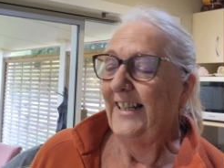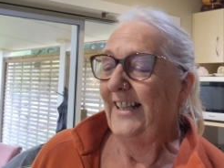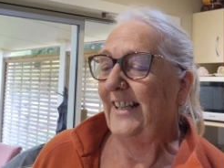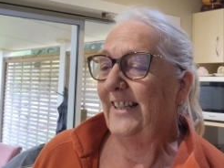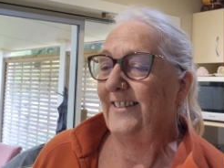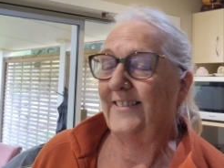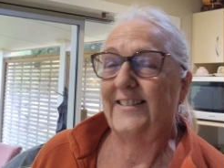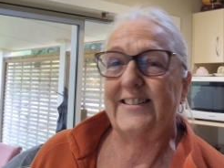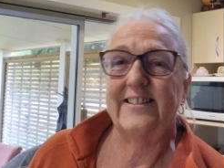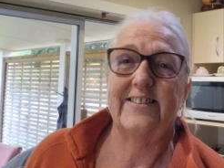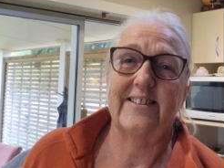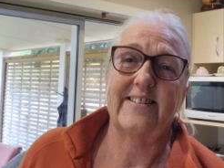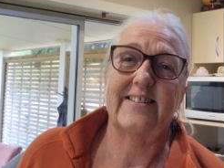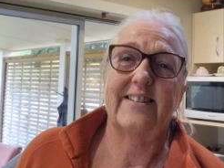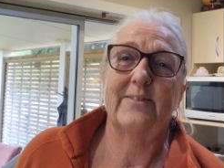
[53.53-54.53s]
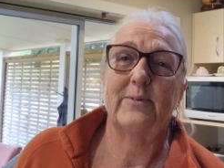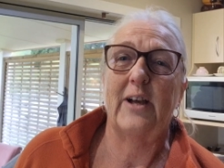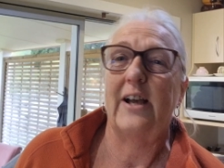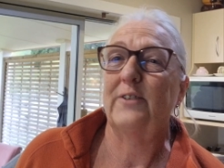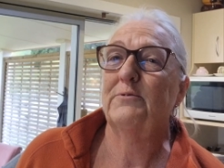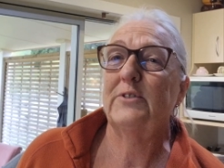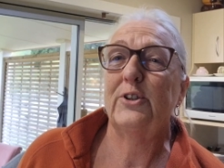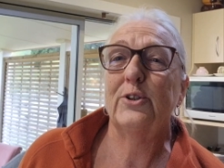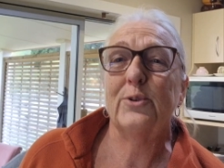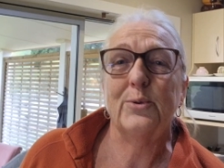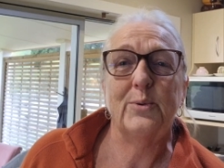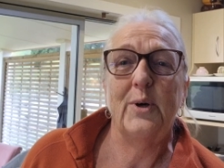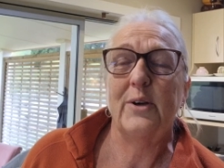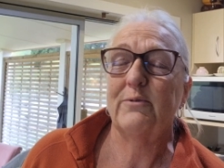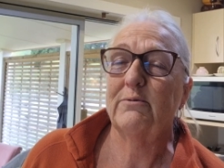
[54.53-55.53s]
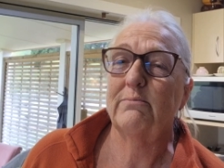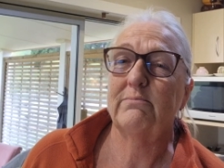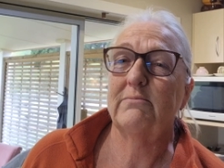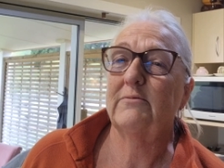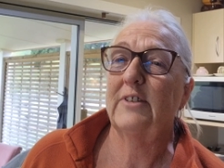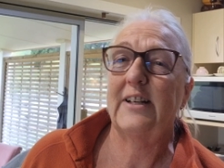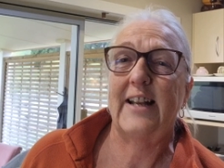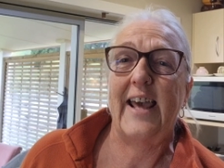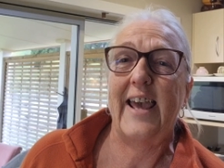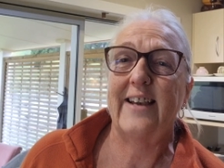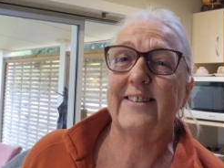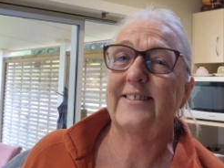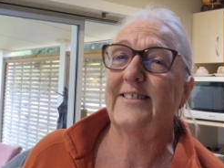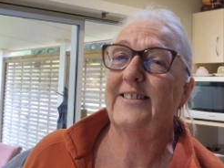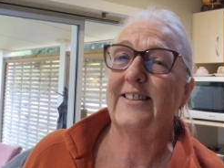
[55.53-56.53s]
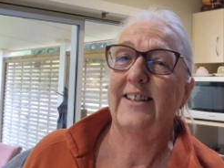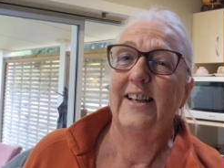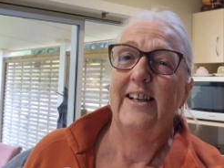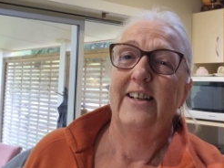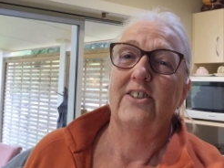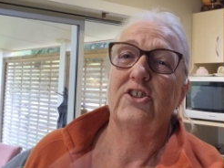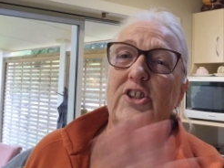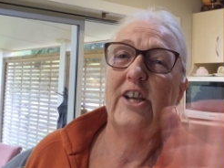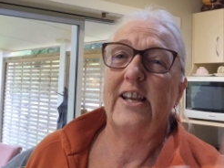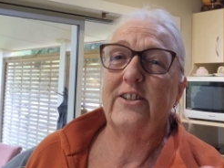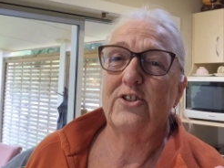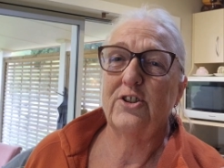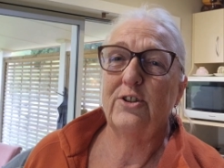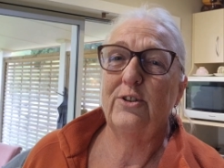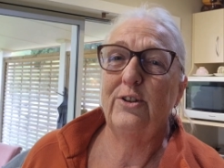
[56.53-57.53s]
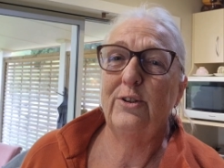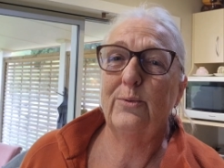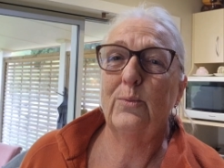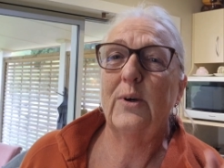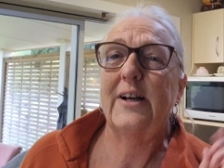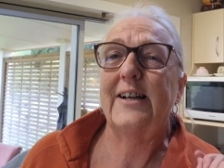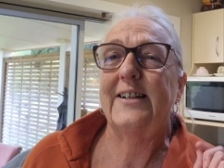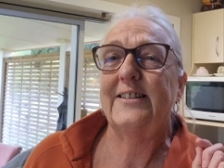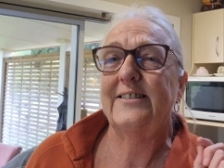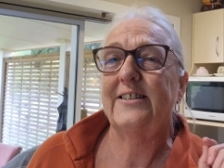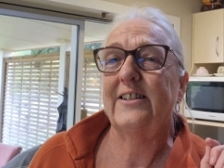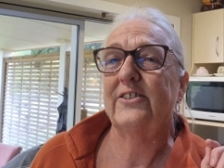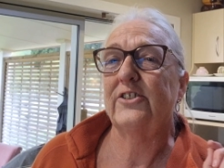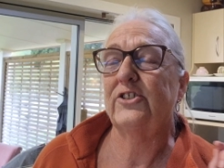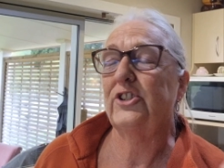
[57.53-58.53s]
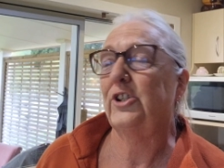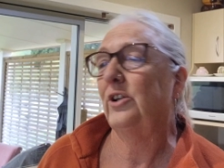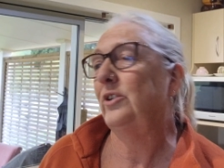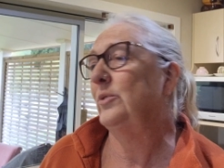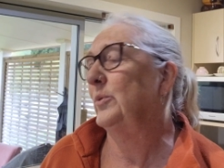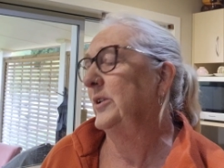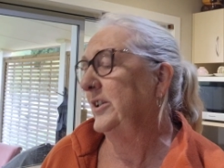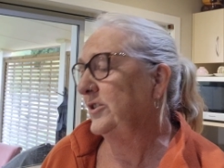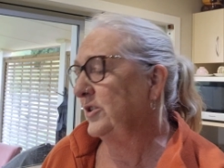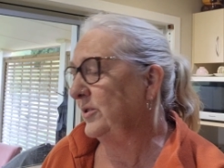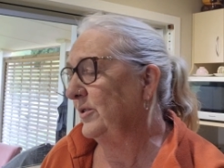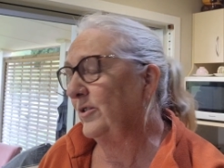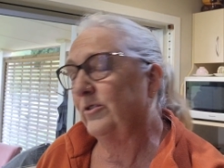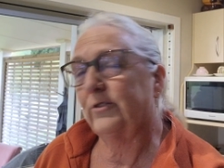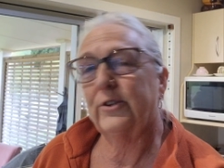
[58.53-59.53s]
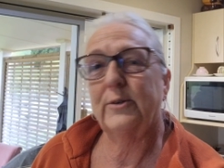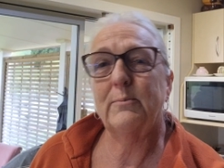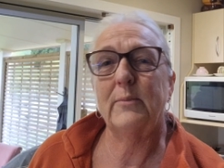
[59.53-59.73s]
It's just a real relaxed chat to you one, show you what I do through